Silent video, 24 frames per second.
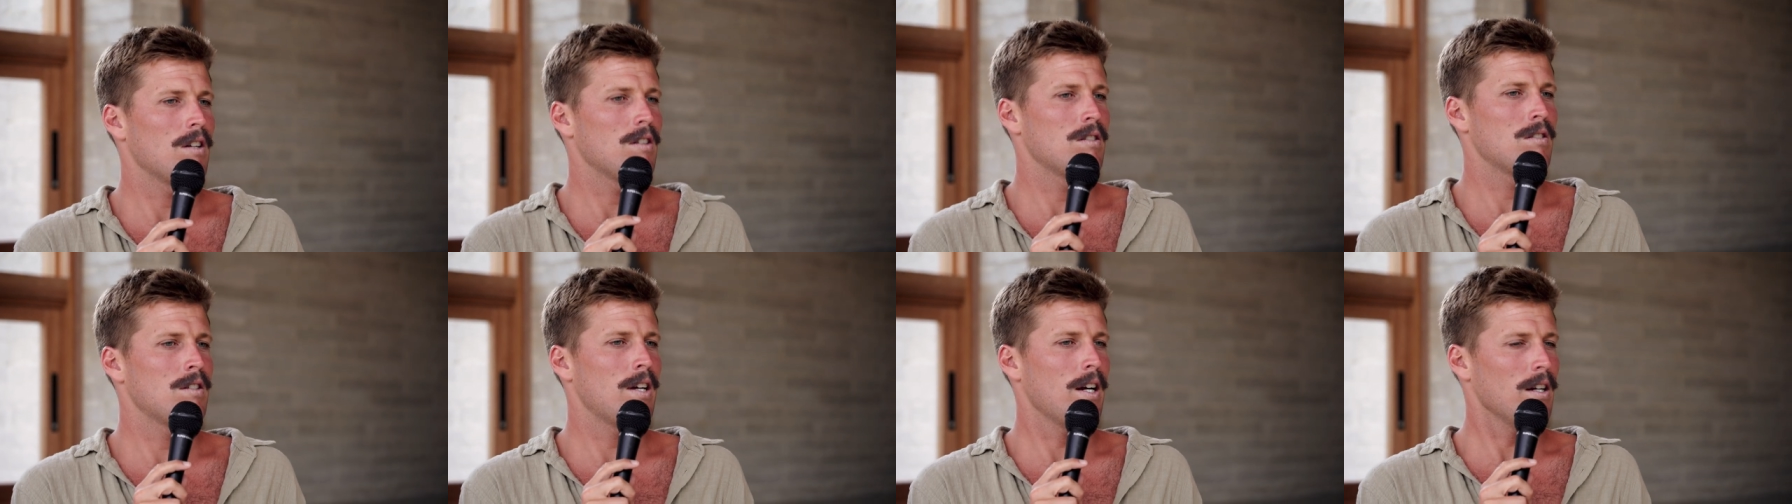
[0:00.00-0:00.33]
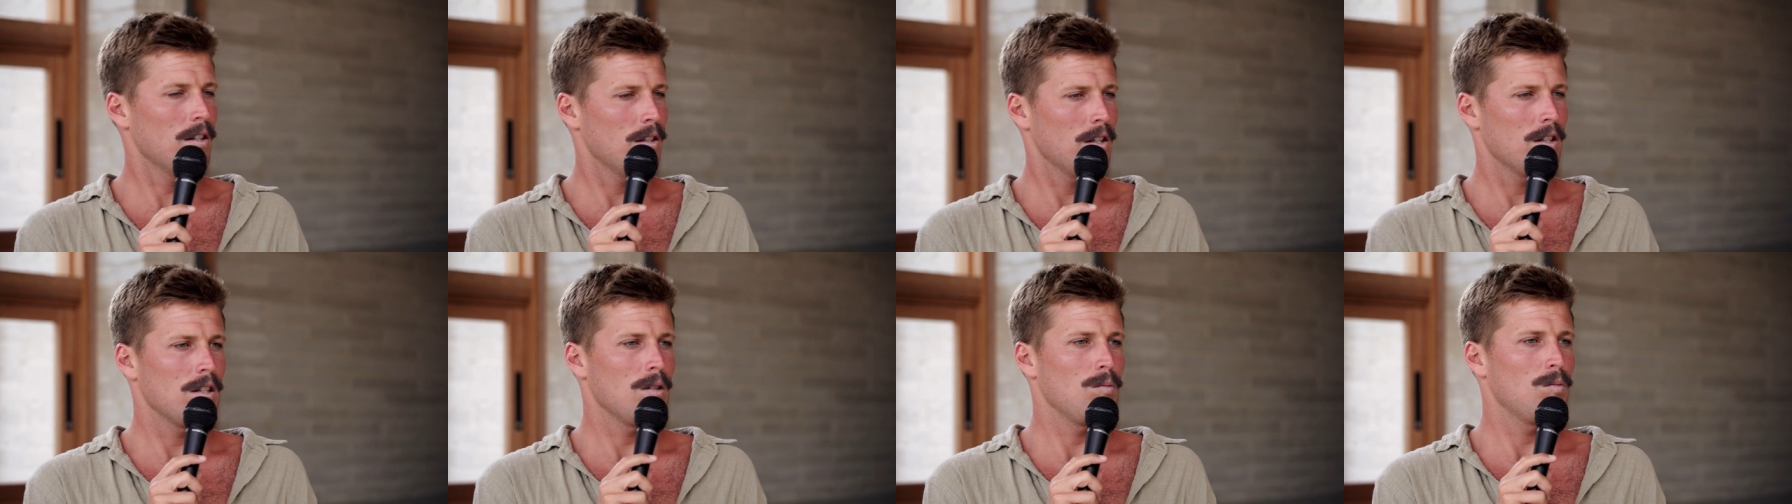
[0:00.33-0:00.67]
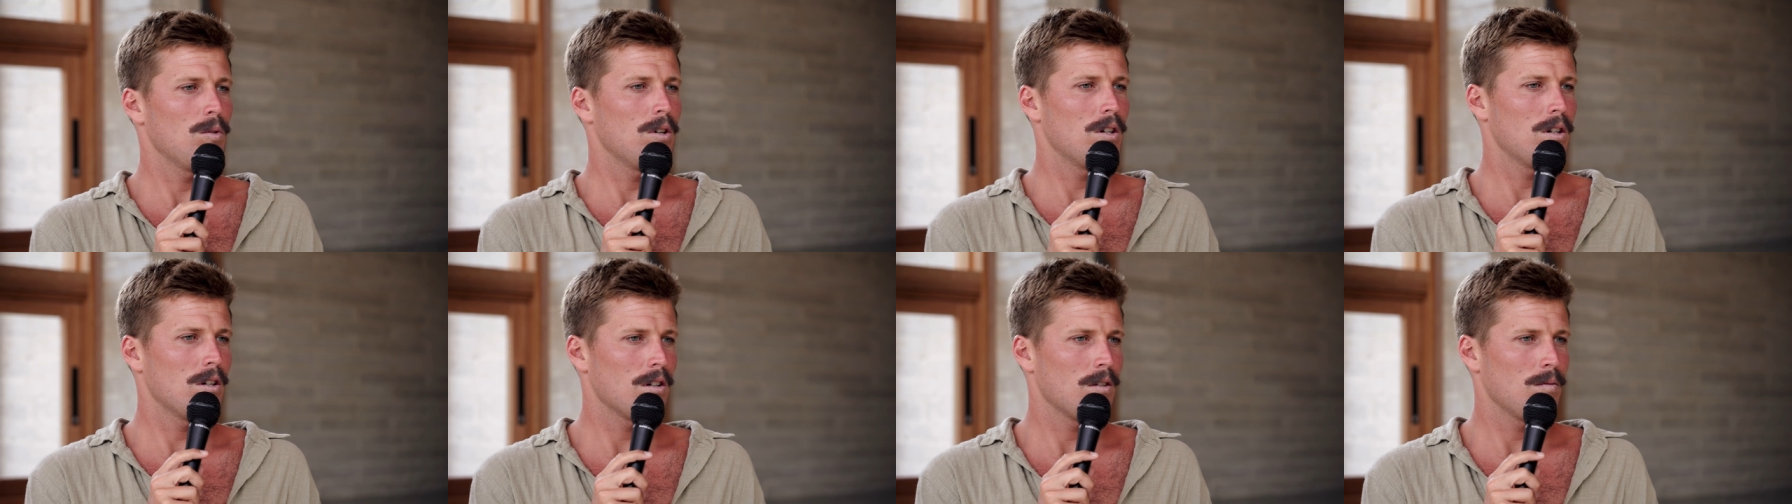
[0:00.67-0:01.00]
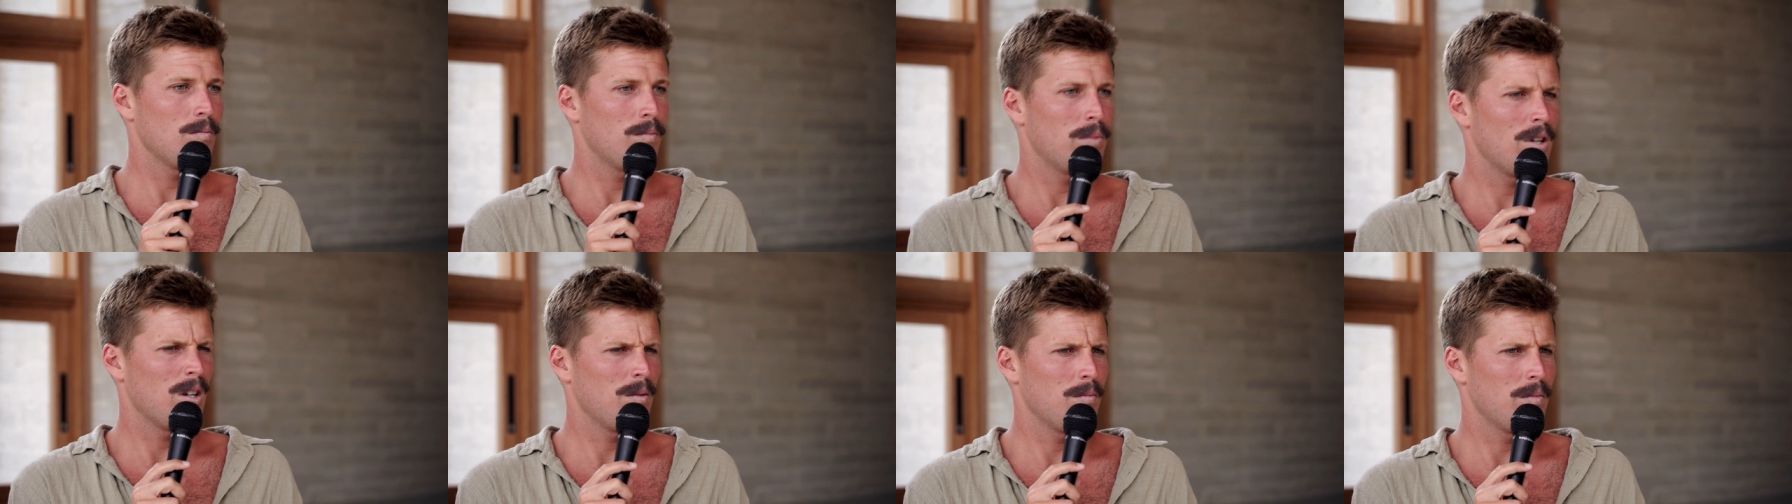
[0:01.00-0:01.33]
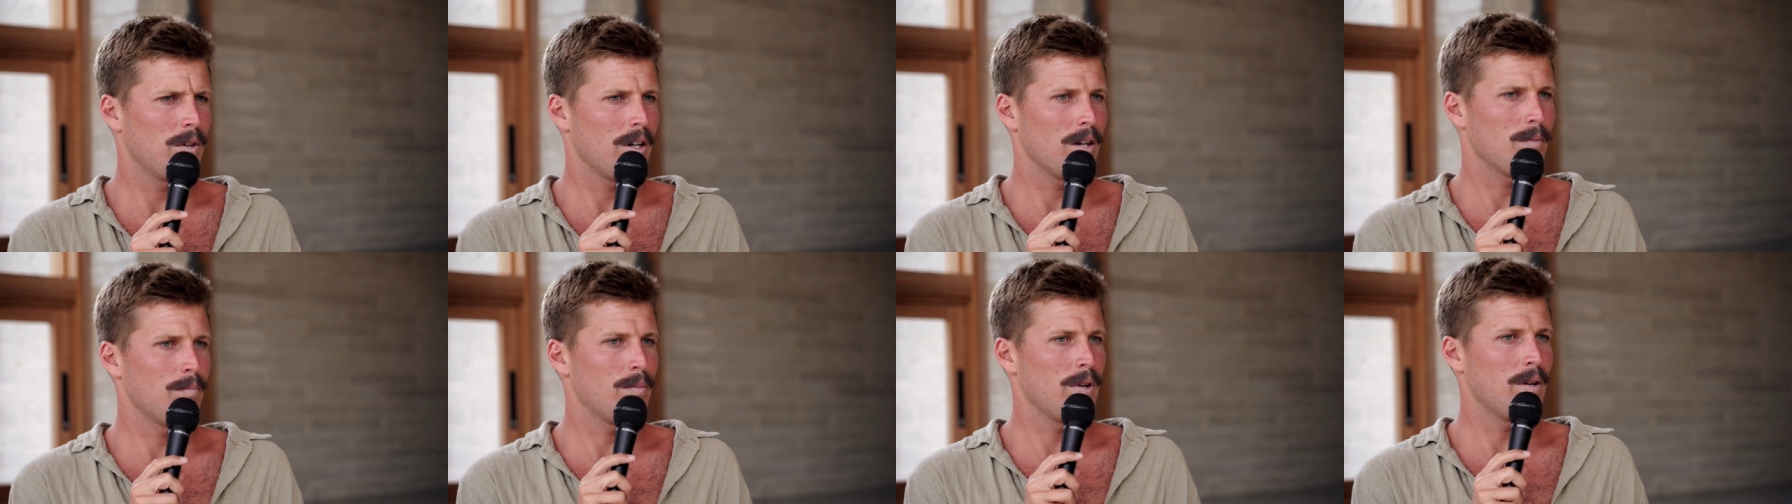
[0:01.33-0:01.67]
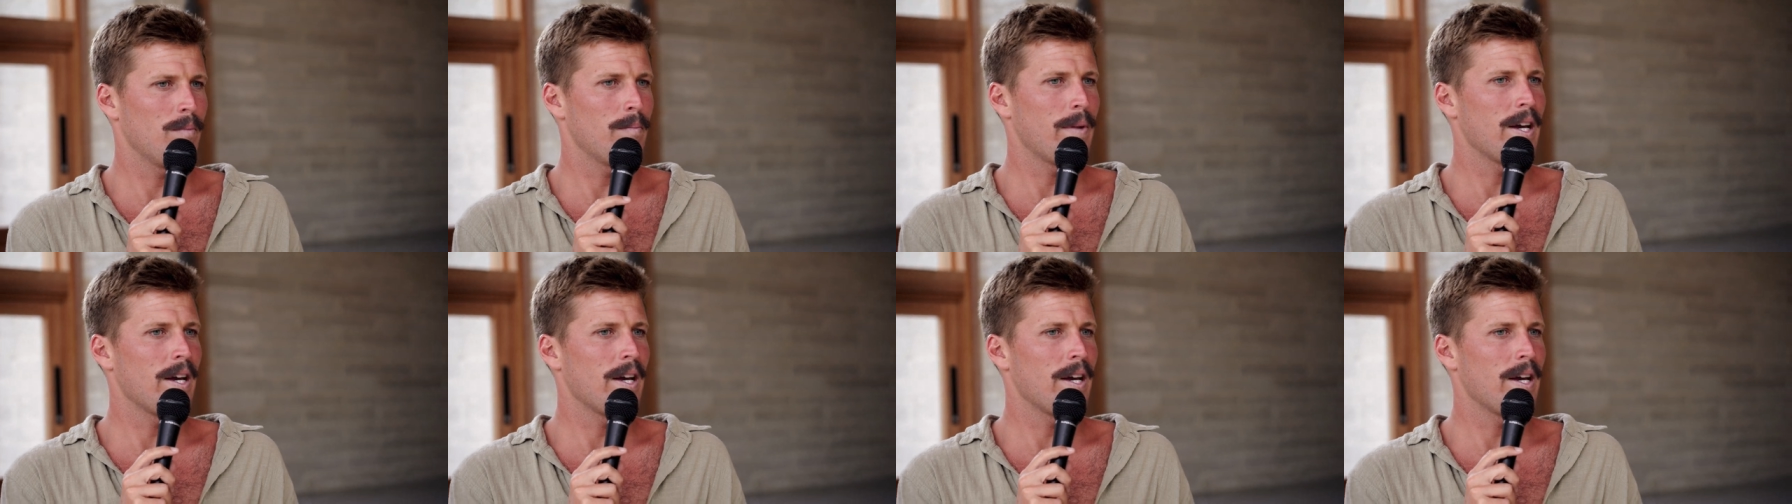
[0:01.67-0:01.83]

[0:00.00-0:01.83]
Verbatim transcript: It's technically work, but I'm like, but it